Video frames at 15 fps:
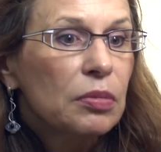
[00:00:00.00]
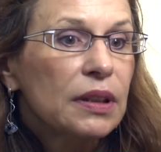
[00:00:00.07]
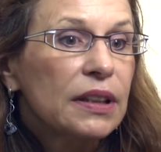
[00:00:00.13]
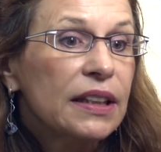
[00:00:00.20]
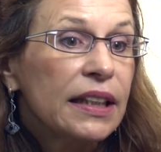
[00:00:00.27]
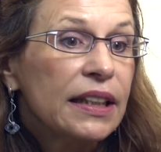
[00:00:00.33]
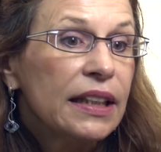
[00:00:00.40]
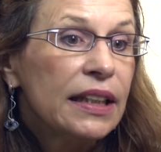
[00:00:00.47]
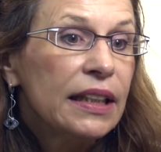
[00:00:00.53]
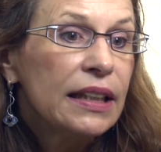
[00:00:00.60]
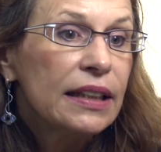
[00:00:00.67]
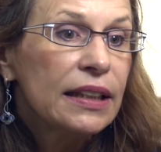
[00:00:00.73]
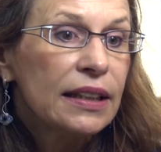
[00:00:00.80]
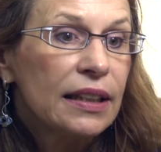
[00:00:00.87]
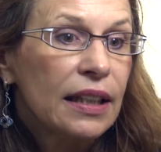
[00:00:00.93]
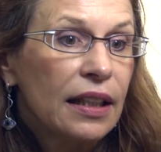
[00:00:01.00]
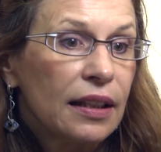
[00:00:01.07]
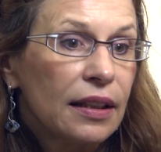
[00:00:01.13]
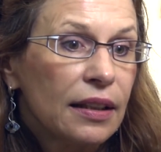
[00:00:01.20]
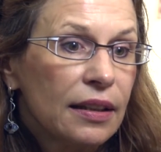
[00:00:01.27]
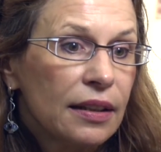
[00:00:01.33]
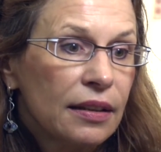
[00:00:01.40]
cities,
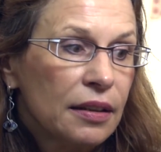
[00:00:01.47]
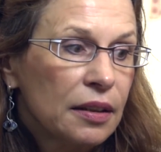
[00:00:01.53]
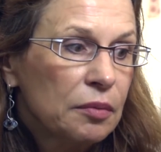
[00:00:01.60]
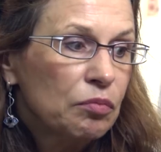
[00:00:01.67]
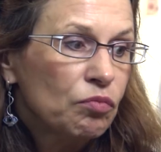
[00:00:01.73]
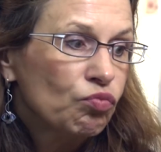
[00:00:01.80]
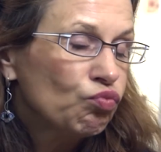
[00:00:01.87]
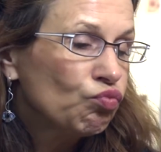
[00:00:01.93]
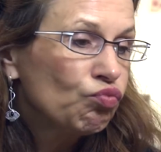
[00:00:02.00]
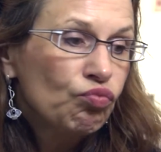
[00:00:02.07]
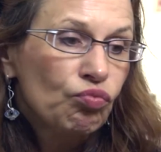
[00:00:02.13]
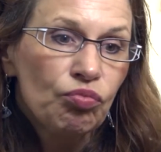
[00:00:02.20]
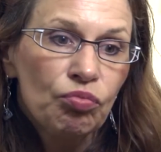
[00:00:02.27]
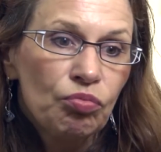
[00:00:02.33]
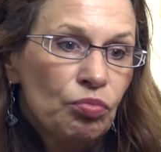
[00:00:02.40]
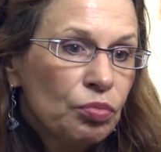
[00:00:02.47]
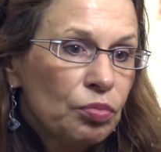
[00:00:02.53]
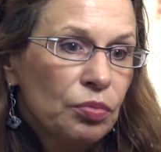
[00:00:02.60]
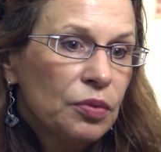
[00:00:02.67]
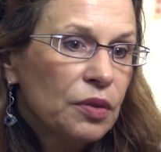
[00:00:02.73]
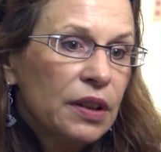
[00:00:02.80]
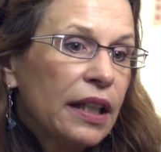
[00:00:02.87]
and
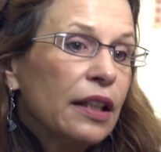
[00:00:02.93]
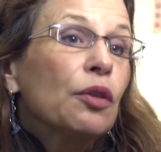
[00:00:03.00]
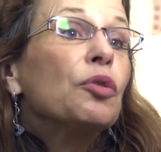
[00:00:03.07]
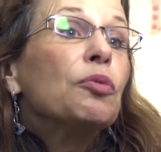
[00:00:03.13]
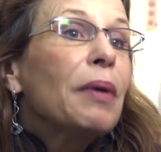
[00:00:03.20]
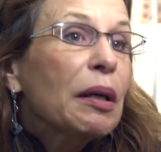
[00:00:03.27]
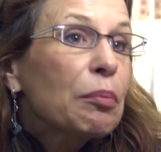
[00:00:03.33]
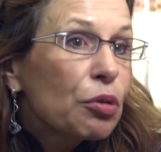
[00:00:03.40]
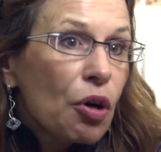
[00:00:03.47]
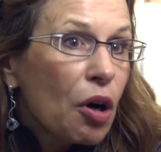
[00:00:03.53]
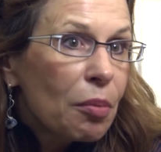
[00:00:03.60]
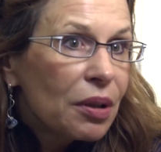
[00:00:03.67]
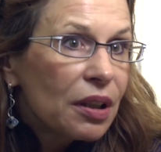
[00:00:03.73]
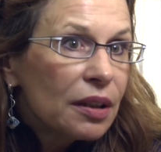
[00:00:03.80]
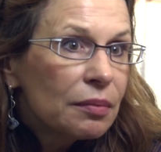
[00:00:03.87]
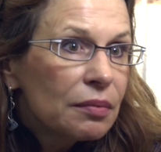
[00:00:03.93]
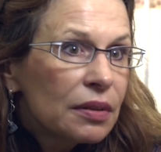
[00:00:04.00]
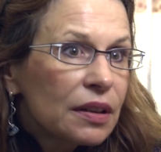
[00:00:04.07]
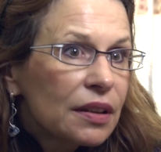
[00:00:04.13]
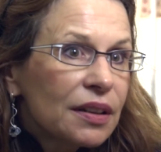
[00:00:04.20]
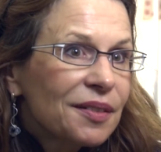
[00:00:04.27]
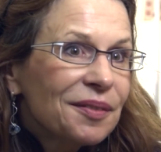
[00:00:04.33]
they don't make
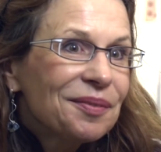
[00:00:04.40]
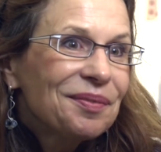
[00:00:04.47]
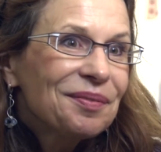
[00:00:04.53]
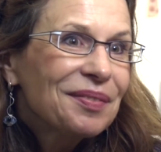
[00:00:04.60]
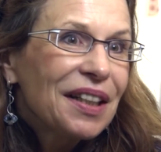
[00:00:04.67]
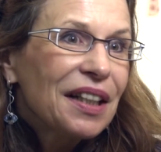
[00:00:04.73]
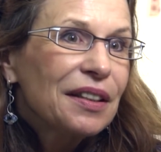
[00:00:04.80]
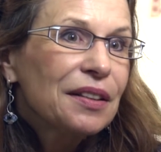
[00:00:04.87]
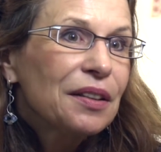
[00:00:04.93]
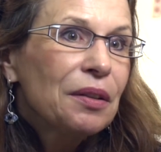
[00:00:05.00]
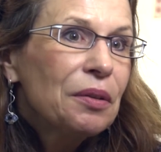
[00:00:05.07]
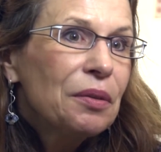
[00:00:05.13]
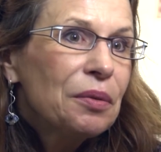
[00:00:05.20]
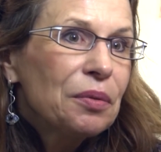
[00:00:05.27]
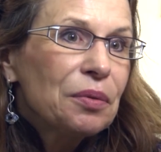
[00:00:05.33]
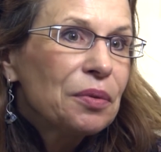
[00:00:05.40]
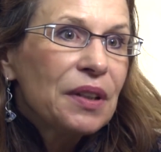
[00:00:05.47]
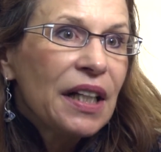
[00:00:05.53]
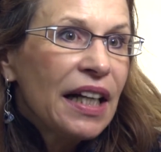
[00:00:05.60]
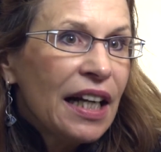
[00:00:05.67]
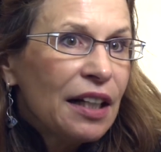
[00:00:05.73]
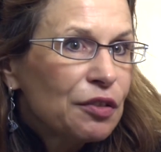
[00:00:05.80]
problems. So
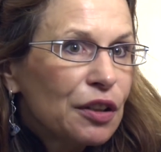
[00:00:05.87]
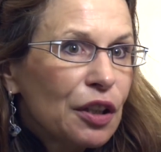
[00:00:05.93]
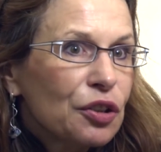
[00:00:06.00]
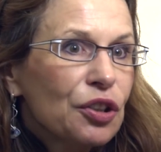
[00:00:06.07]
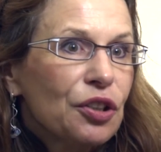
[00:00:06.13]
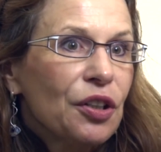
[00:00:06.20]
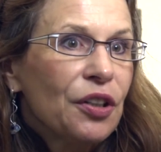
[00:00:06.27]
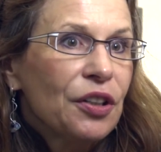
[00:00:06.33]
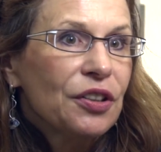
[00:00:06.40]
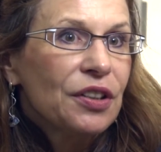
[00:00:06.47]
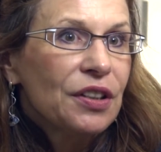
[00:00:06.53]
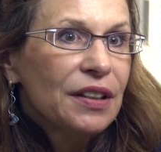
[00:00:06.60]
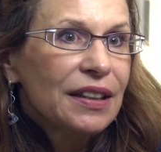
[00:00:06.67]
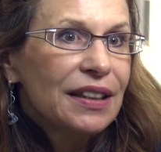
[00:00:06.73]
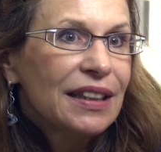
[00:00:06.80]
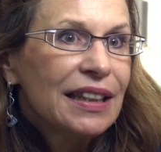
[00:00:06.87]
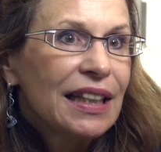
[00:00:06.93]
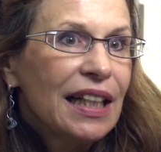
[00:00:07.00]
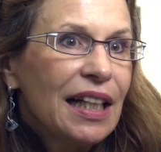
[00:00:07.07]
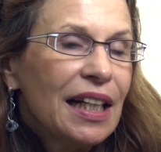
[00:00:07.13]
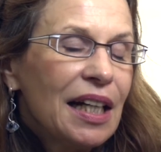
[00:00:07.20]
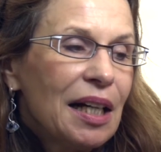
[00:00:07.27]
they have their churches,
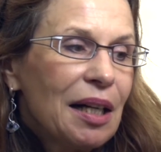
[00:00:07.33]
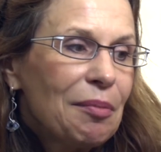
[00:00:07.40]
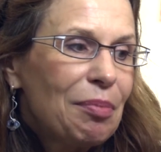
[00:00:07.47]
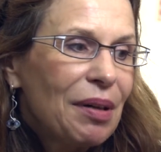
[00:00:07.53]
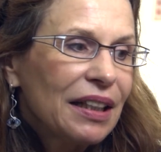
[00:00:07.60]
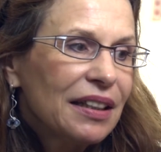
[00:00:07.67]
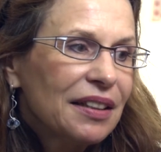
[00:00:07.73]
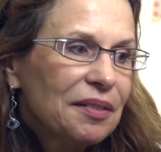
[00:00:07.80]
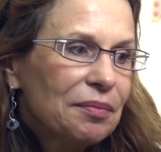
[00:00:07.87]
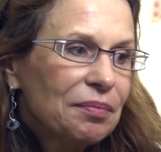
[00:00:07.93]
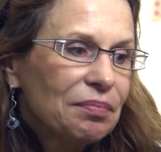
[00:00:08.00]
but